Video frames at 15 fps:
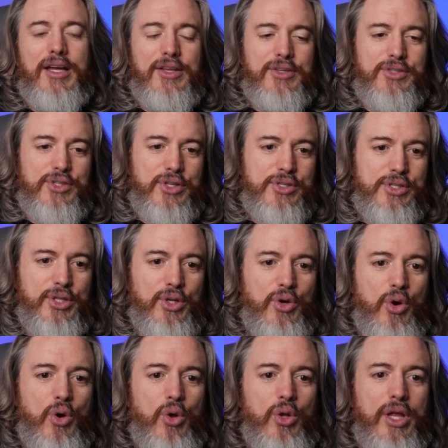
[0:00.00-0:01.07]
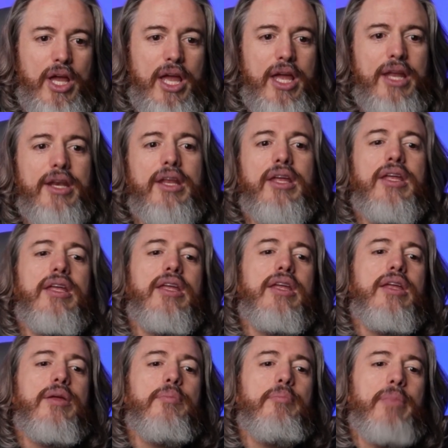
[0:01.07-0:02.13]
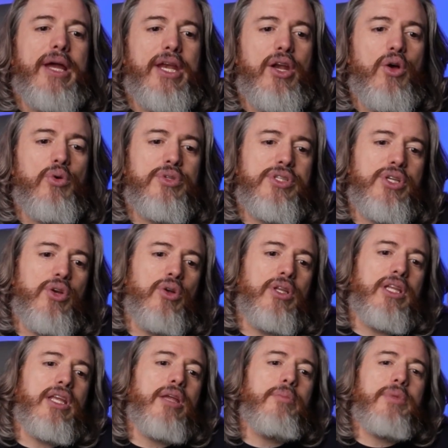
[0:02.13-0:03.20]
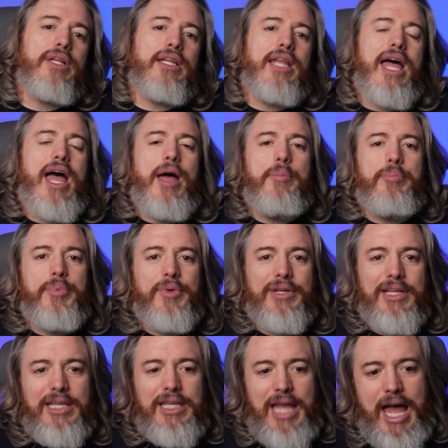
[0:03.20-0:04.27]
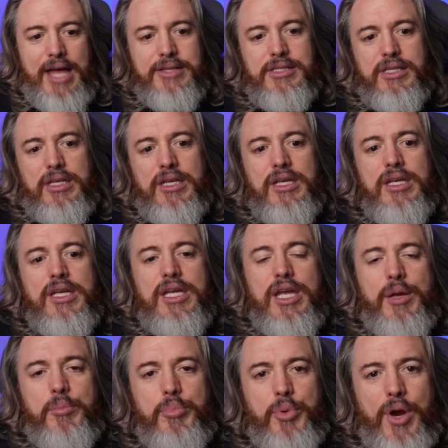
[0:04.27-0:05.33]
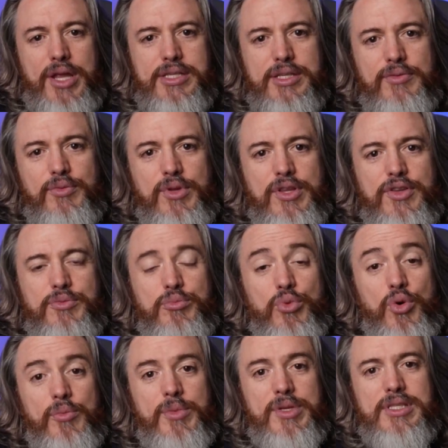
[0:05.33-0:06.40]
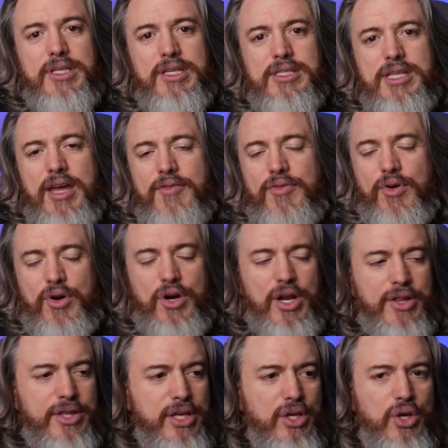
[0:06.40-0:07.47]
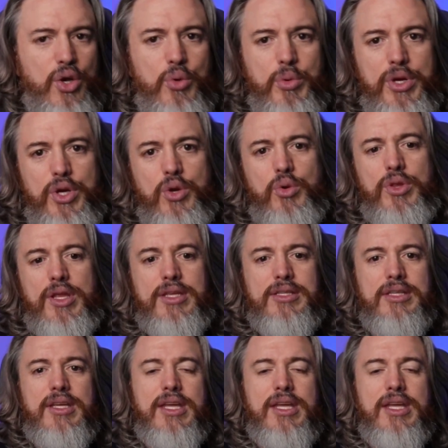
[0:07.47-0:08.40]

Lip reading: Just the goal. And my notes here, Liam Delap, classy, impressive with his movements and his effort. Nothing new. We knew this.